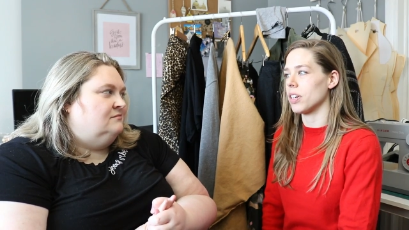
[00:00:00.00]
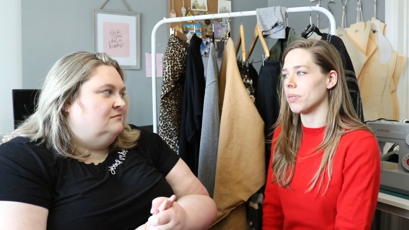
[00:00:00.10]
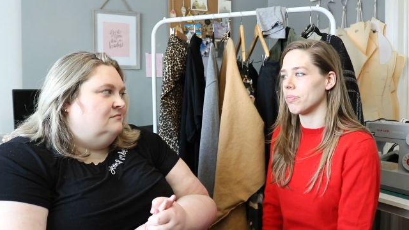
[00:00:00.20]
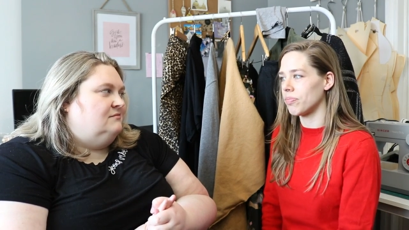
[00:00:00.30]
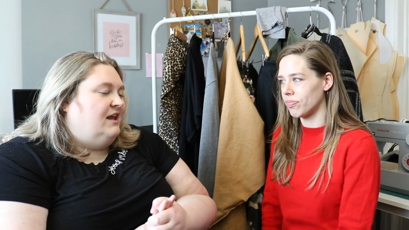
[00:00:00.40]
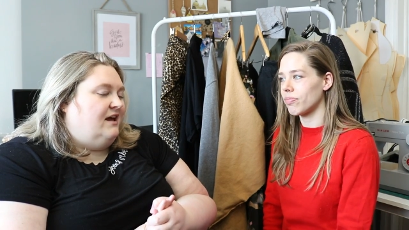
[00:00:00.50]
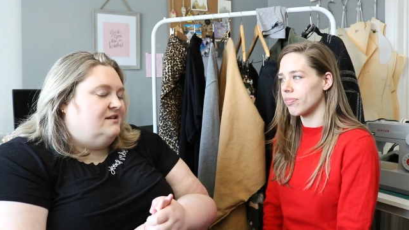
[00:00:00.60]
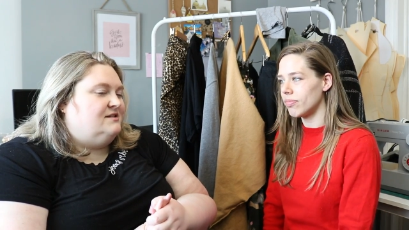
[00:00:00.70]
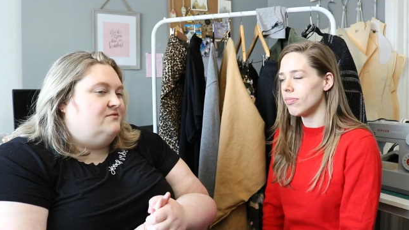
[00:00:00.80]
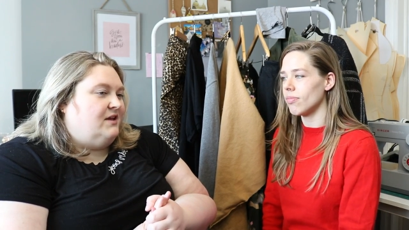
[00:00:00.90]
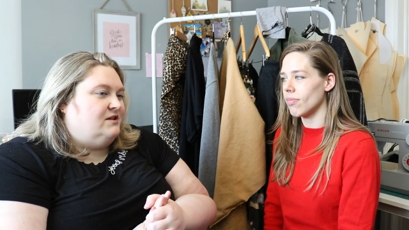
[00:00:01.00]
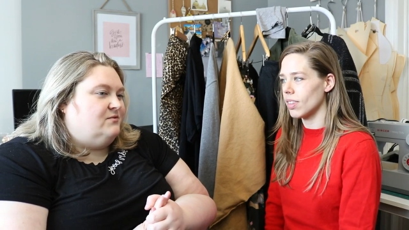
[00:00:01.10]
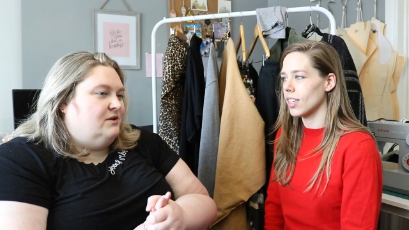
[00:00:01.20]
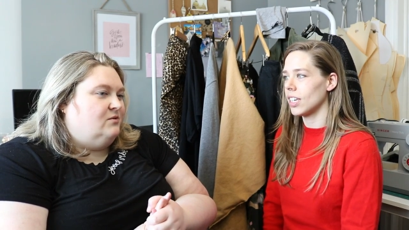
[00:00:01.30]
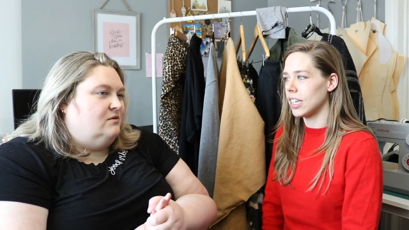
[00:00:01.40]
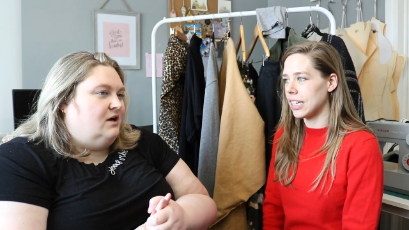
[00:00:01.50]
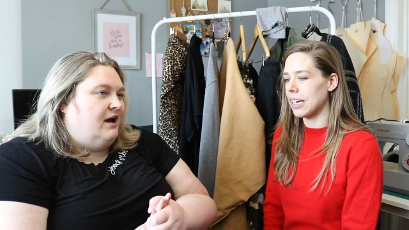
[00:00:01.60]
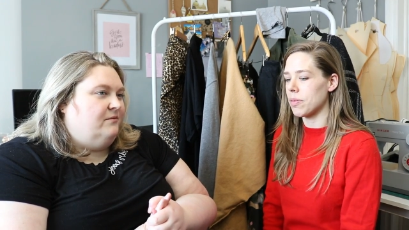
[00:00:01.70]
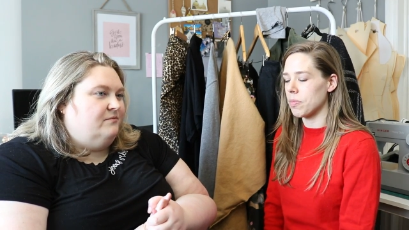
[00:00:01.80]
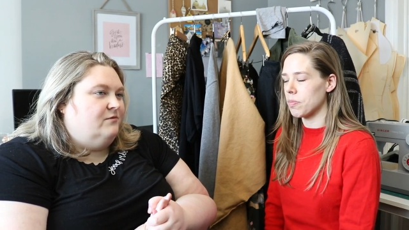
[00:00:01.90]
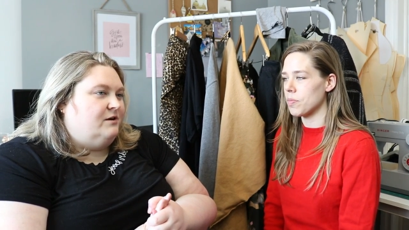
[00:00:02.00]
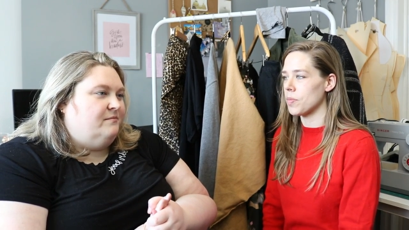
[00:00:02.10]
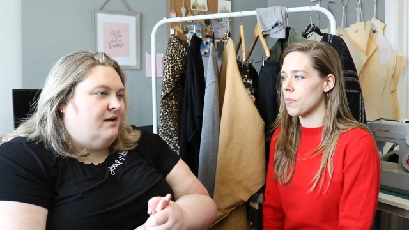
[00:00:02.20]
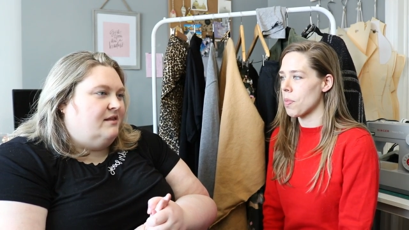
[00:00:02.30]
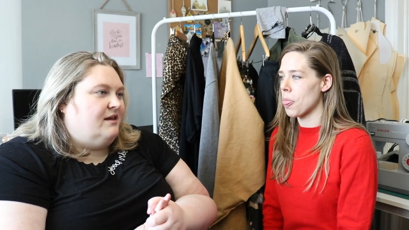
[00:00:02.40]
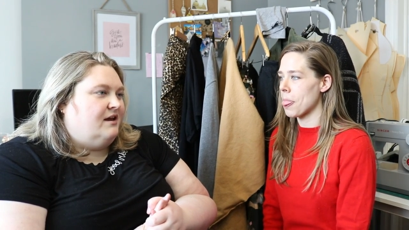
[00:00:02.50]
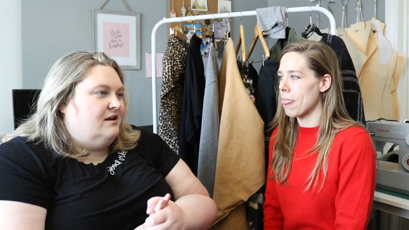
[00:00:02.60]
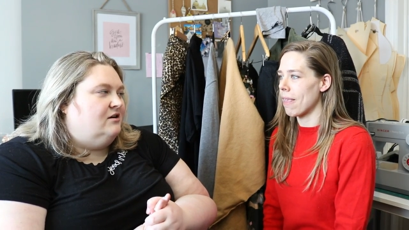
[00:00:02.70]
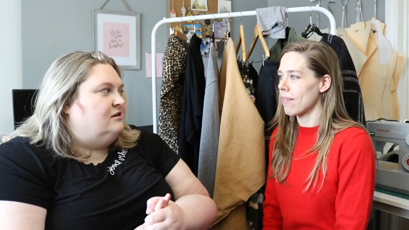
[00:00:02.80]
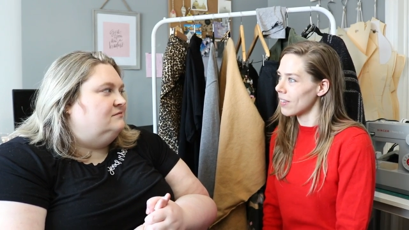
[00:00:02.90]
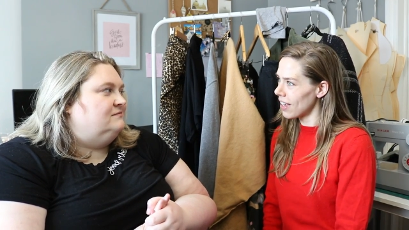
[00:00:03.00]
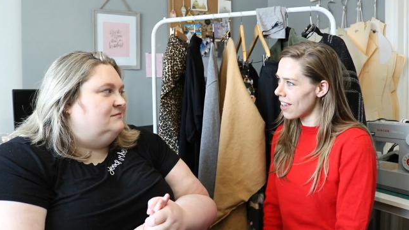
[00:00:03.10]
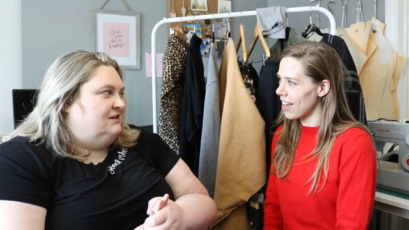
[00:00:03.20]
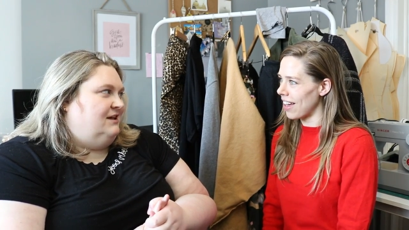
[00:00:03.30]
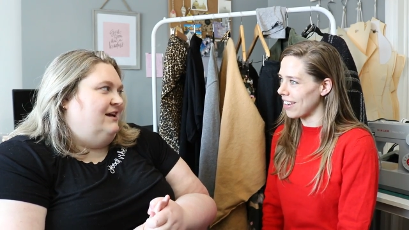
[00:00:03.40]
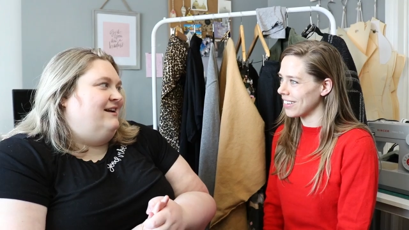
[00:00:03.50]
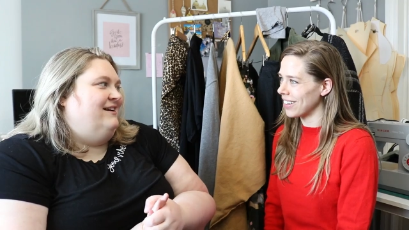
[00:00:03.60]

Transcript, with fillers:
Speaker 1: here that's that's really cool. Yeah. I wouldn't mind that at all. Yeah,